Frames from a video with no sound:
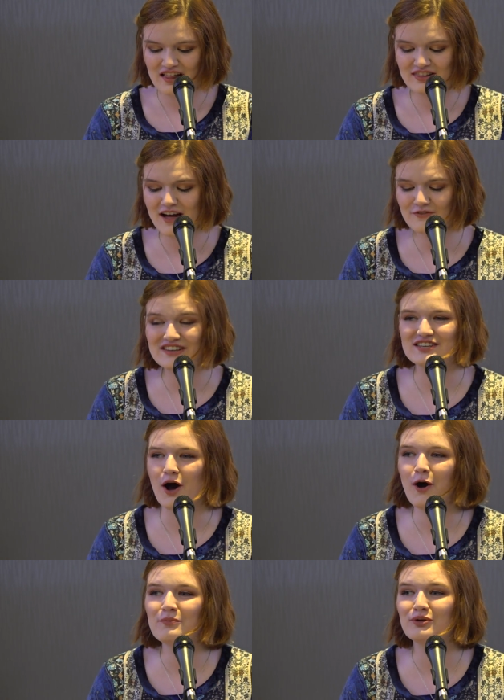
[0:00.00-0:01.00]
Love is
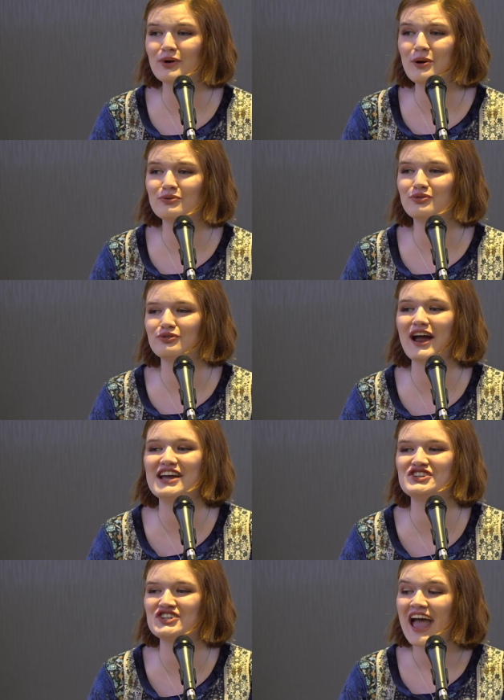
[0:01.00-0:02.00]
homegrown
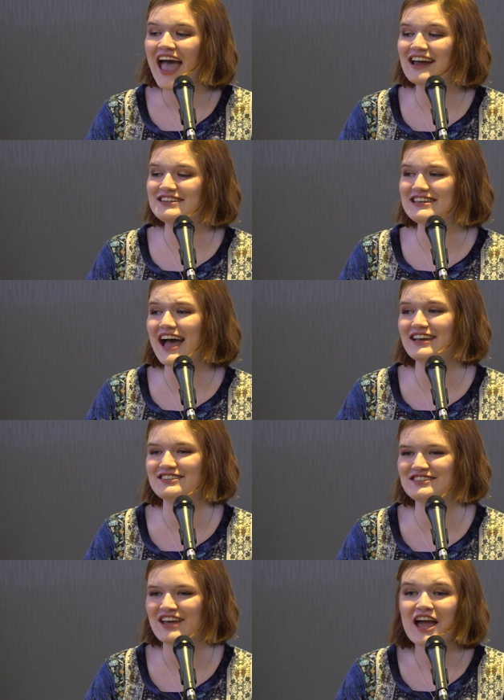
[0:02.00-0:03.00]
fresh, and
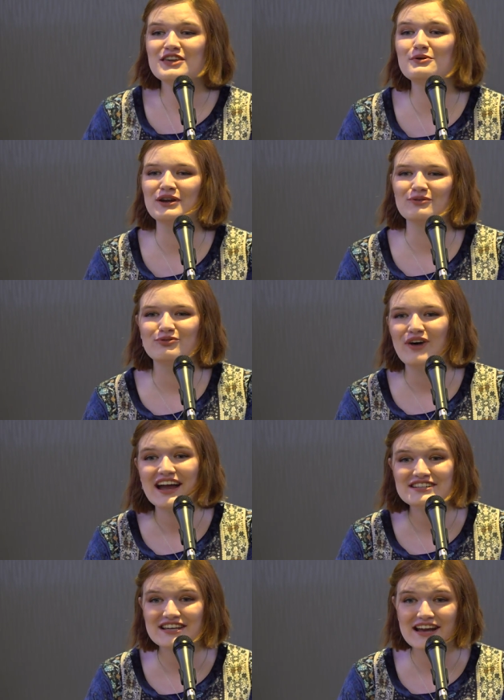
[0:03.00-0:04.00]
yes, you can
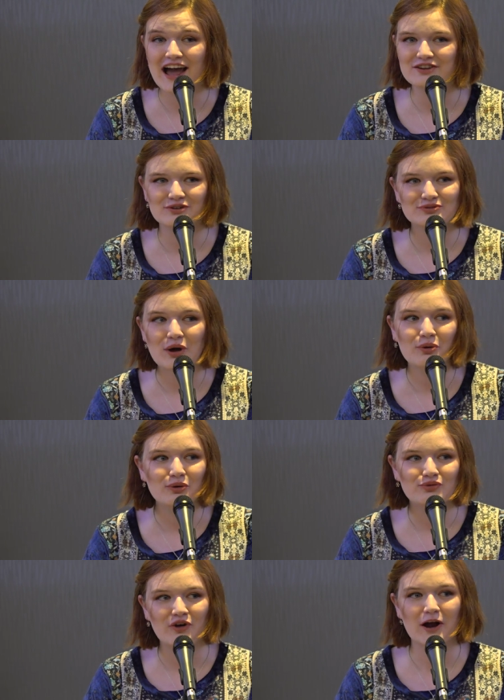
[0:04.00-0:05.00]
find it at your
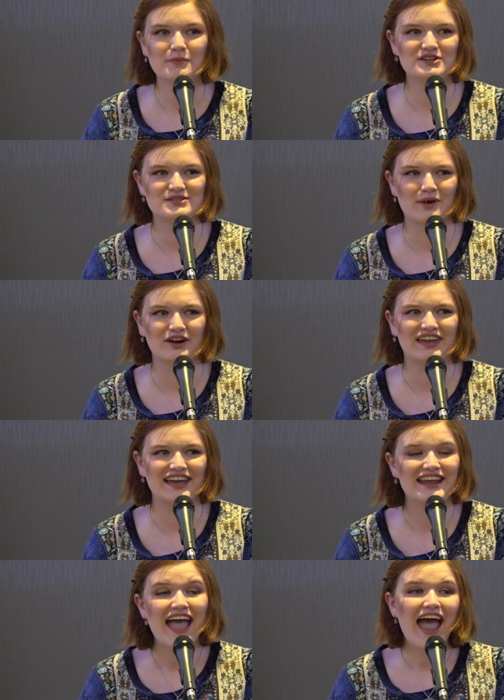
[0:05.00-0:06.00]
local farmer's
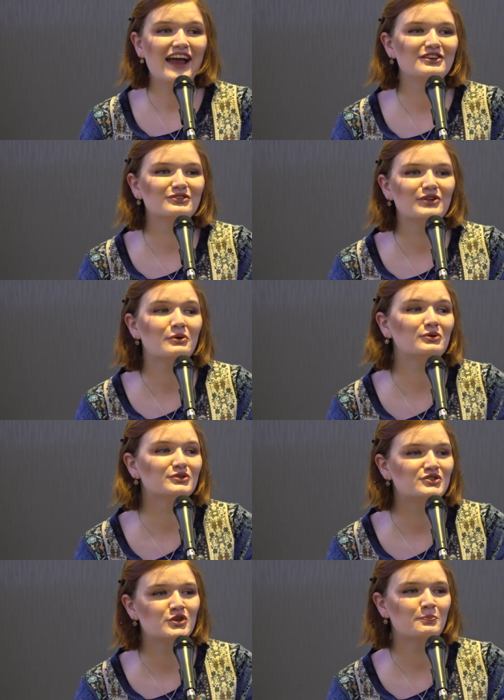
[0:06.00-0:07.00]
market, and your local
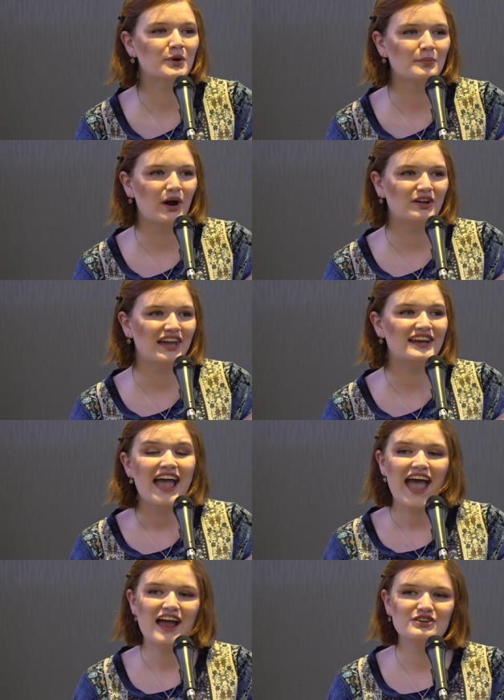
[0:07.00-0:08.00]
supermarket,
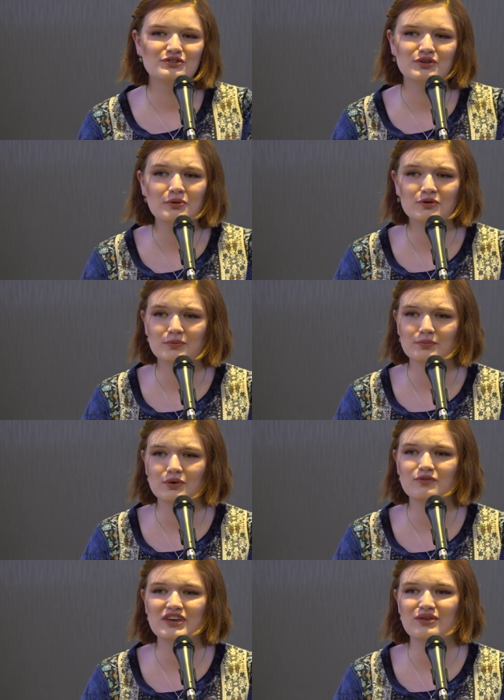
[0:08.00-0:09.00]
and your local
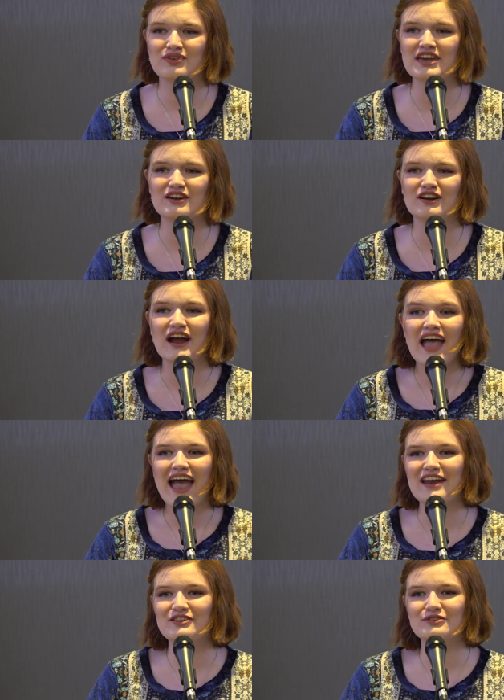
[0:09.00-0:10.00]
movie theater,
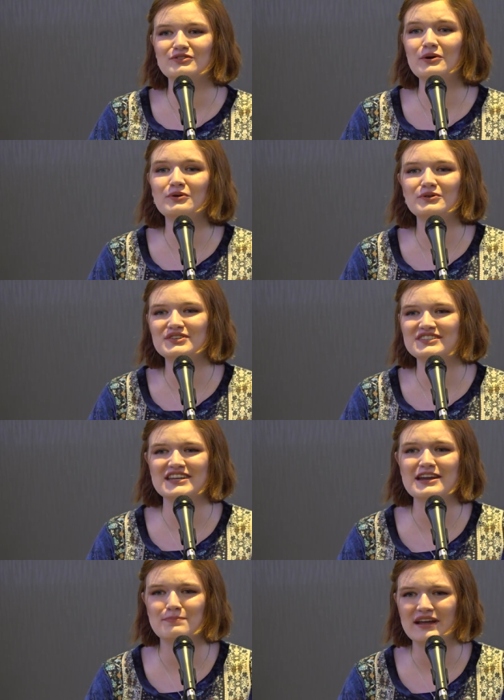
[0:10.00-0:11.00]
and your local
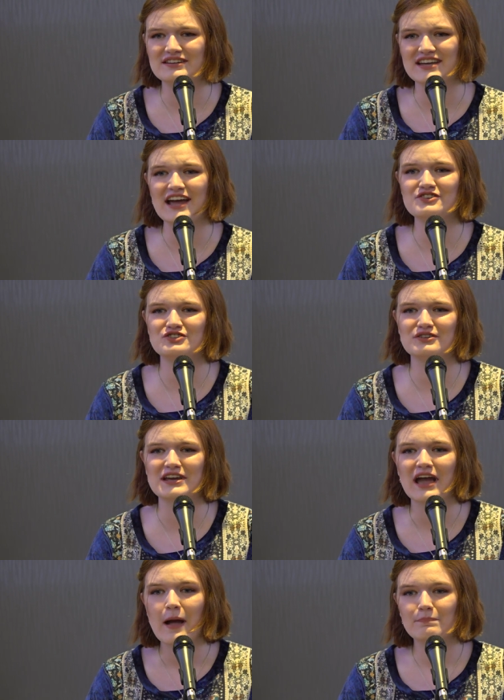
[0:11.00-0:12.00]
state
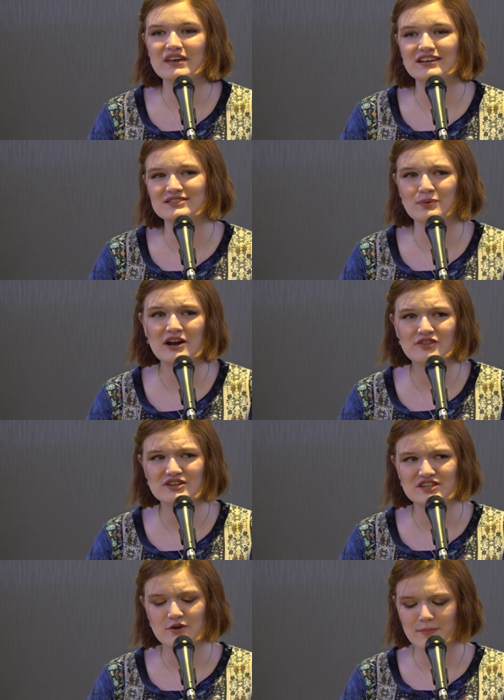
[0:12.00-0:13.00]
penitentiary, because where
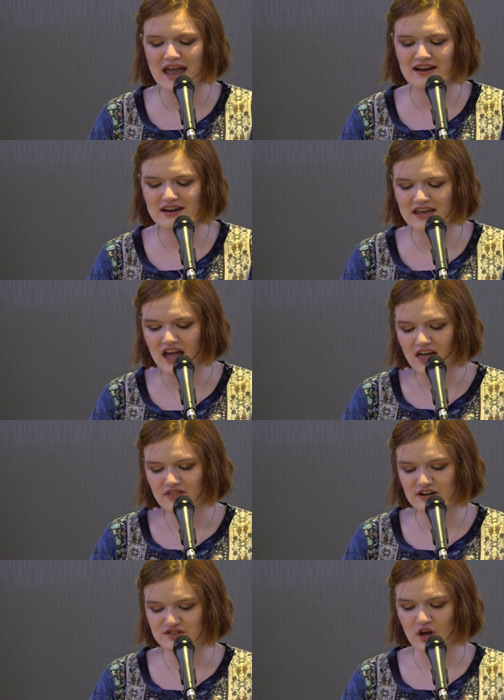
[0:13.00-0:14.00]
there's humanity,
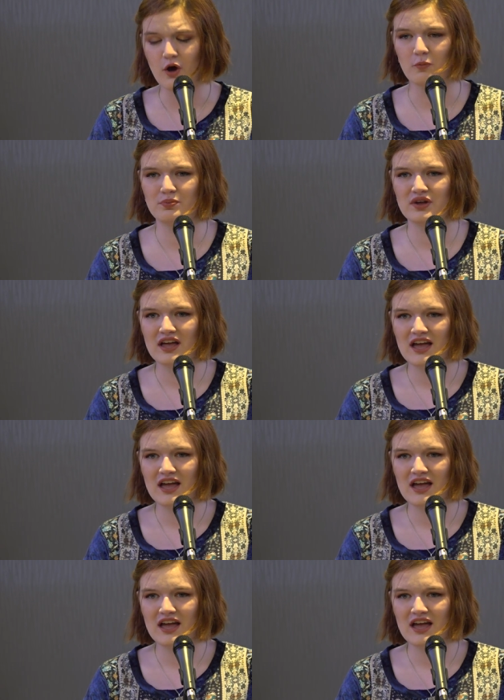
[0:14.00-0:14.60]
there's hope.